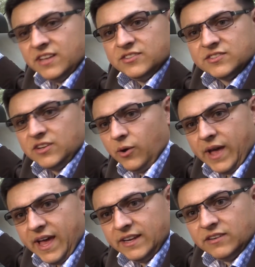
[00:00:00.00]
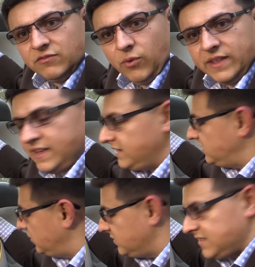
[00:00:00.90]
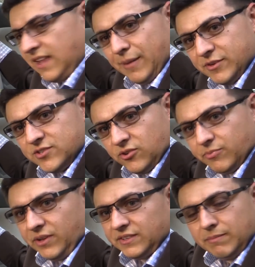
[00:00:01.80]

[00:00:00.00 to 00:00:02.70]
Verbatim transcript: Just go ahead and avoid that. Use the lap and shoulder belt.